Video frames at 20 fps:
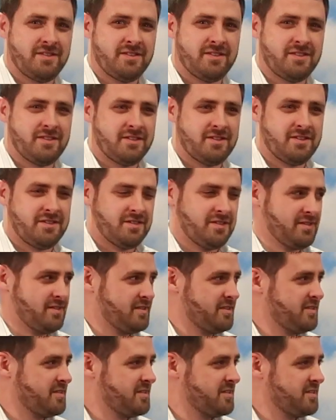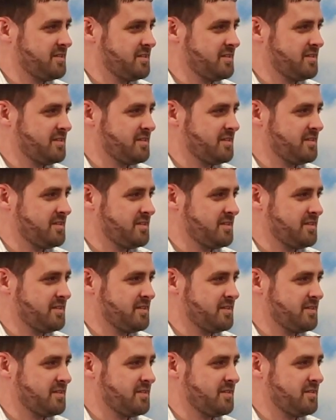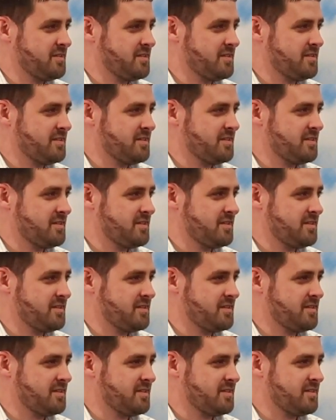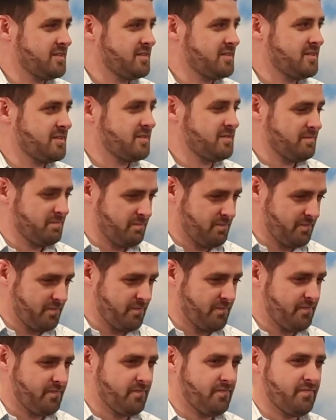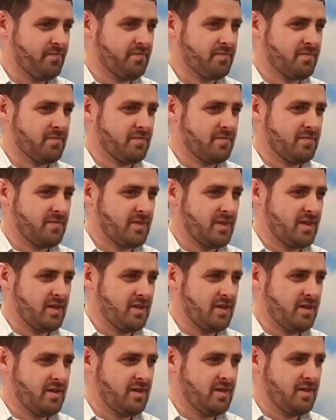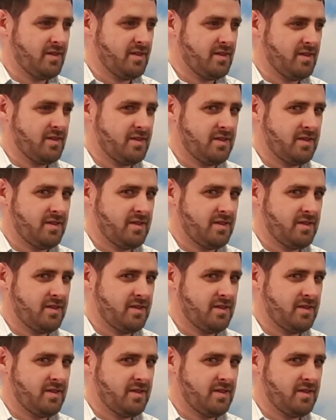This person isn't speaking.